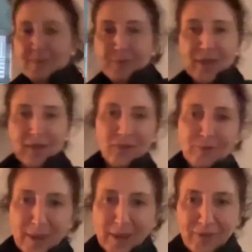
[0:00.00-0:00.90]
Because
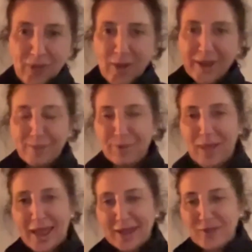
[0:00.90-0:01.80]
me flying in
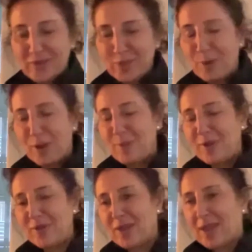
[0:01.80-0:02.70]
planes at the
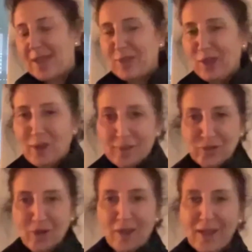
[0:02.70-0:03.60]
moment and the
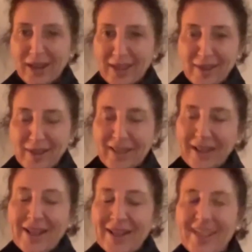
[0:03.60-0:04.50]
lifestyle I
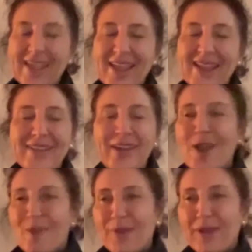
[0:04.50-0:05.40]
lead
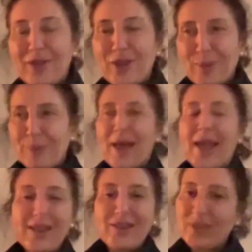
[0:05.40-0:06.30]
living on
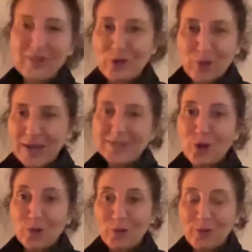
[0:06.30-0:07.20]
planes is
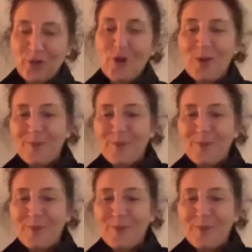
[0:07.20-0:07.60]
not good for